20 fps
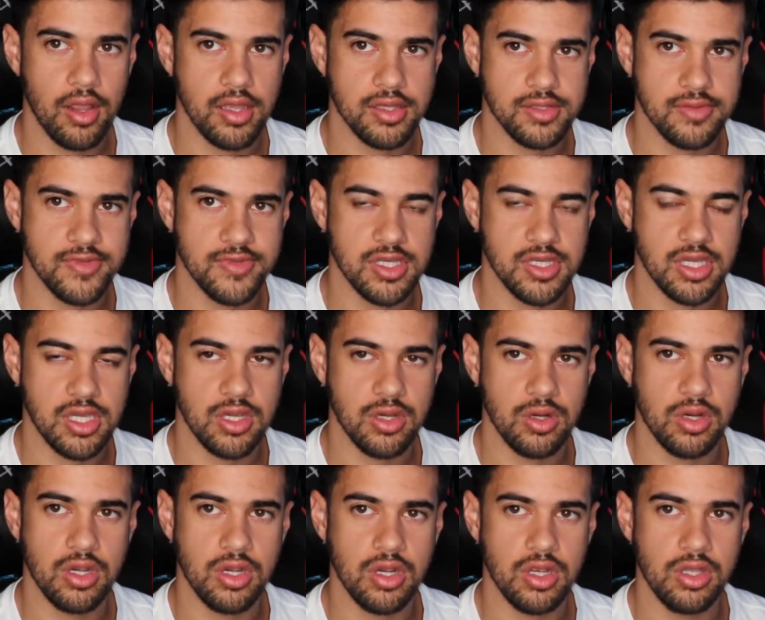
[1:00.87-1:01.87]
of
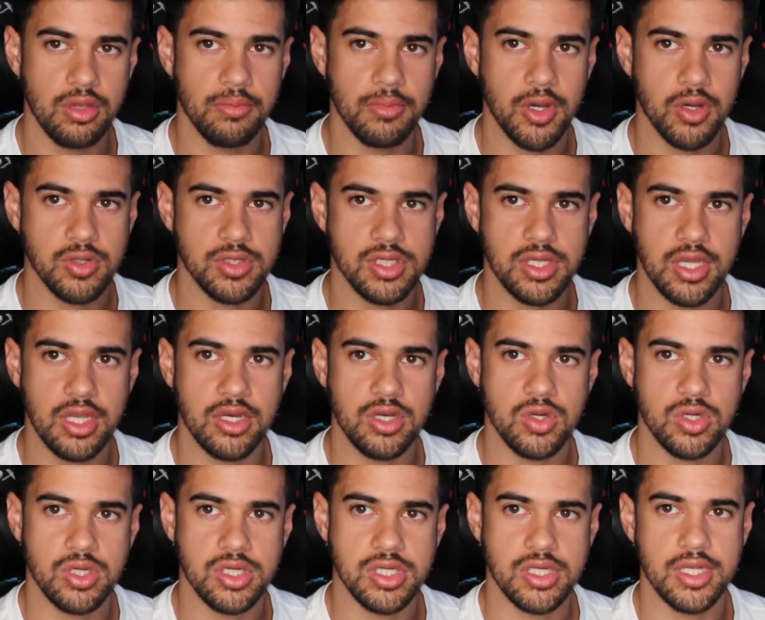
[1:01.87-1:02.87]
security are you most
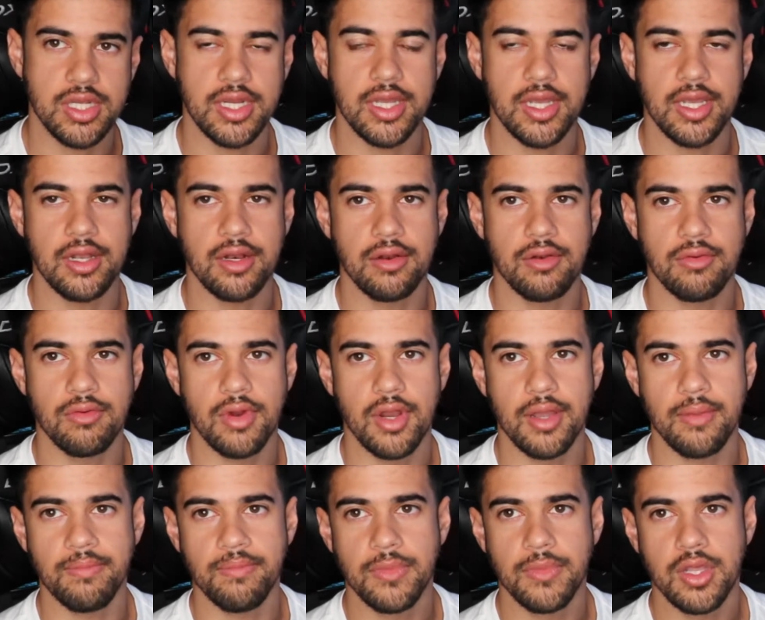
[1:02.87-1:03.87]
interested in,
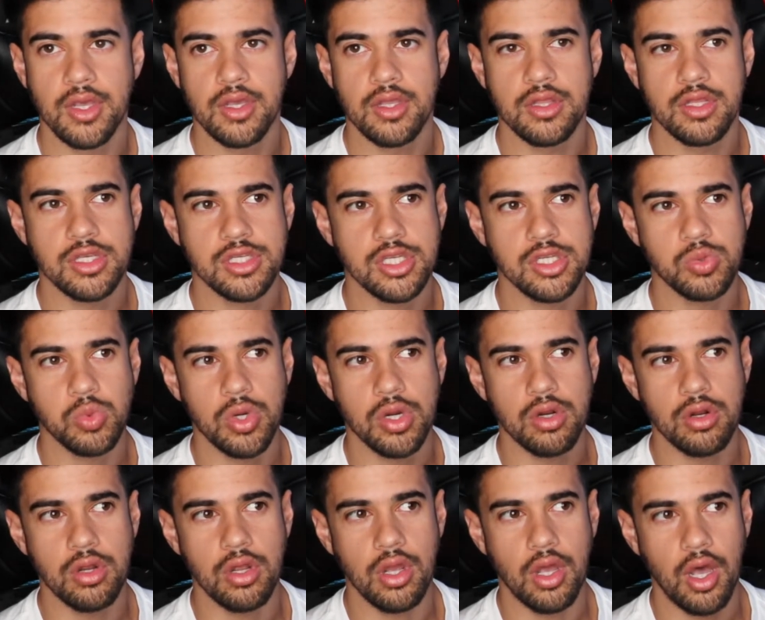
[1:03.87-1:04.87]
right? This is
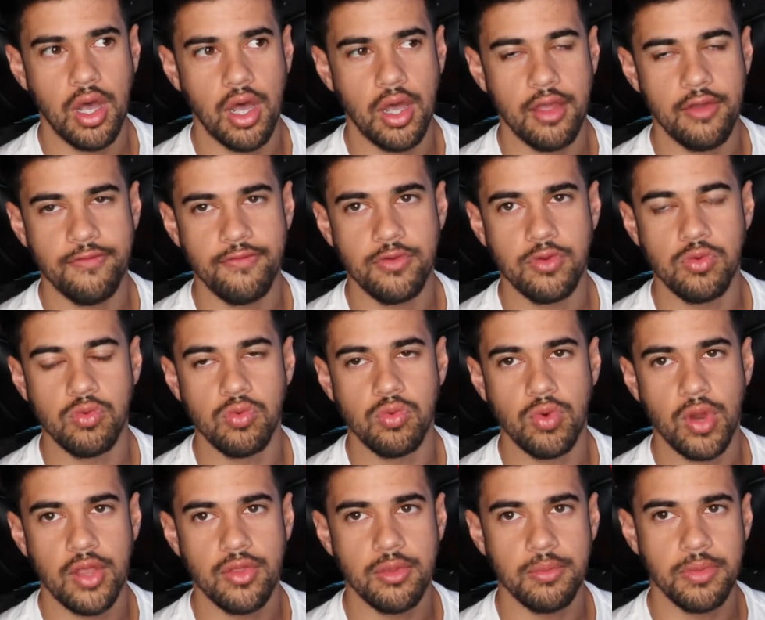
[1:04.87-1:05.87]
what, if you
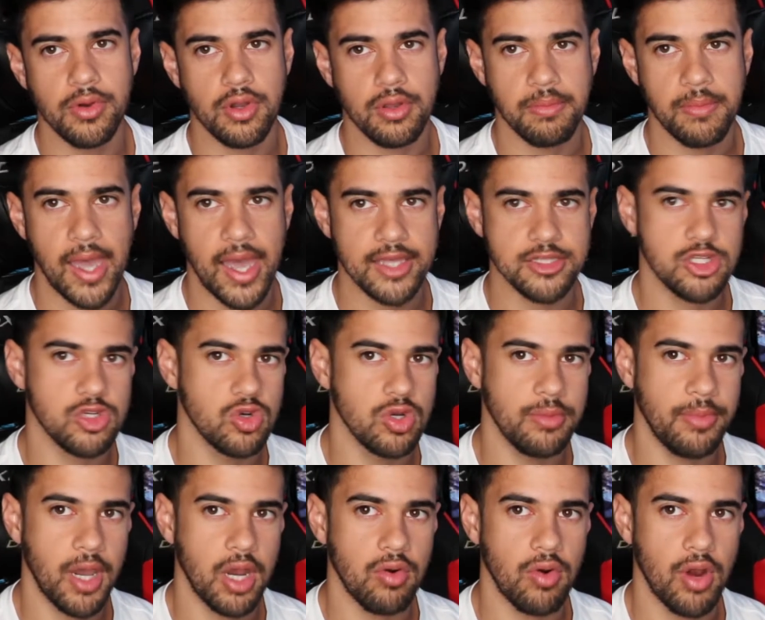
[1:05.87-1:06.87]
read the book Mastery
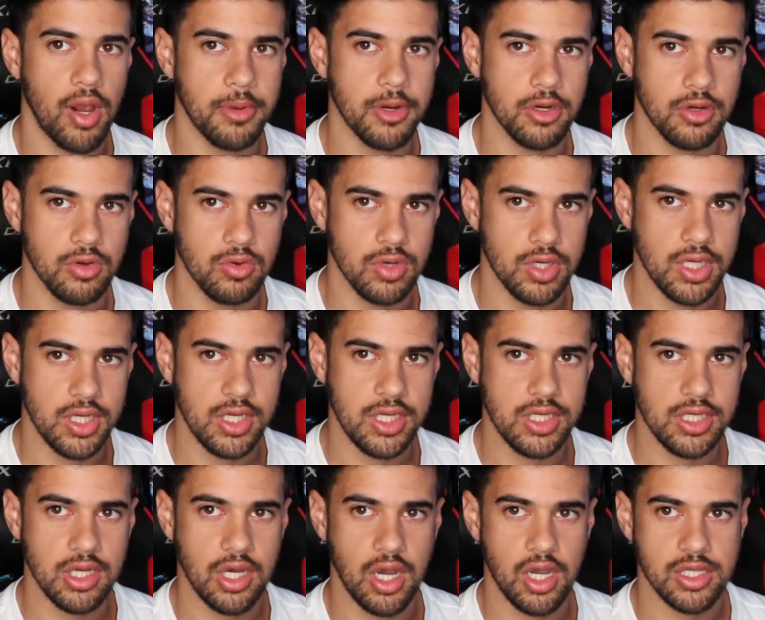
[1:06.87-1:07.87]
by Robert Greene, he
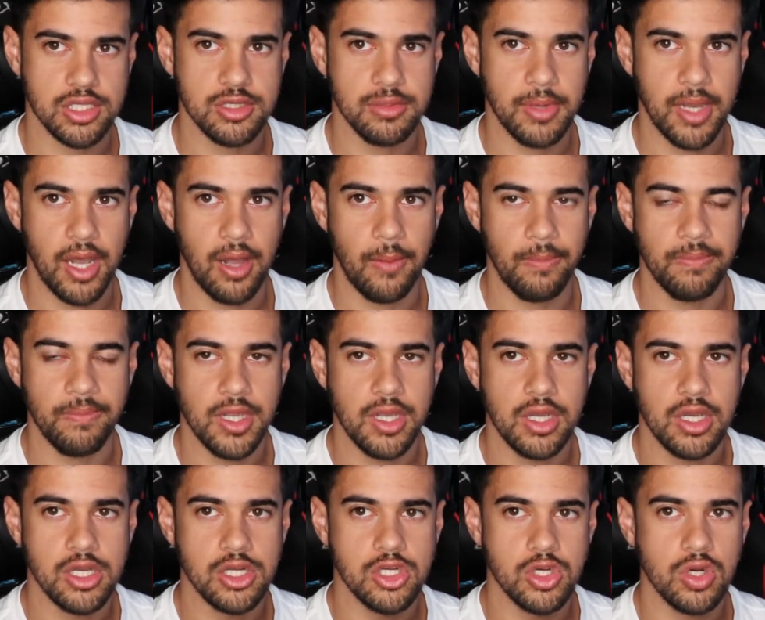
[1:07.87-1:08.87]
talks about
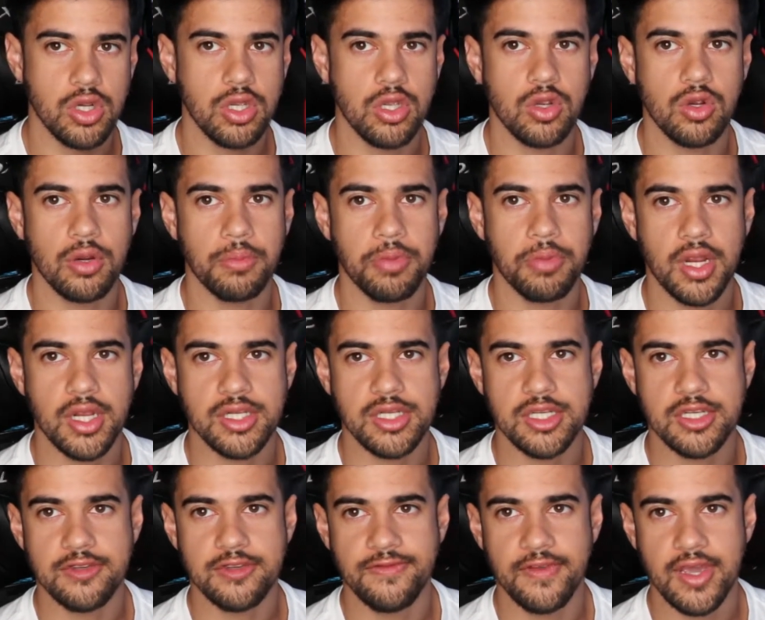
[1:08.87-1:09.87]
during your
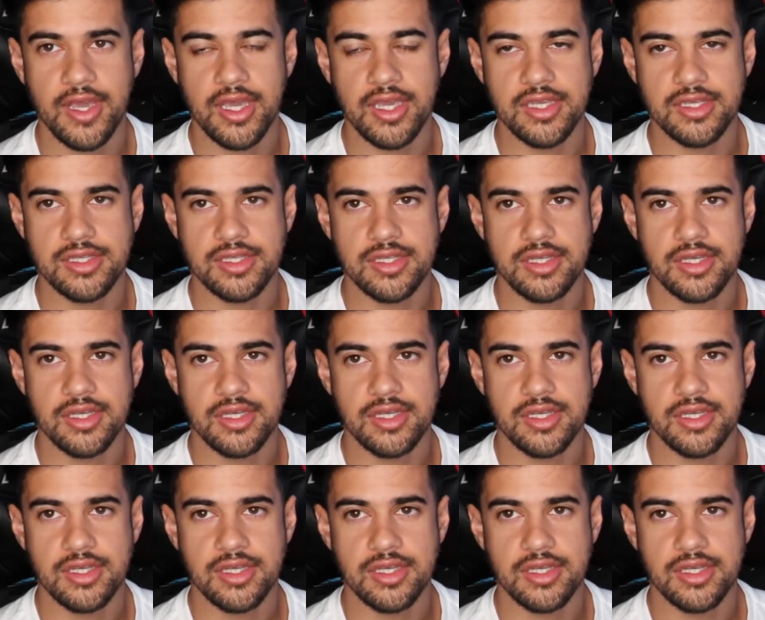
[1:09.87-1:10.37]
apprentice phase,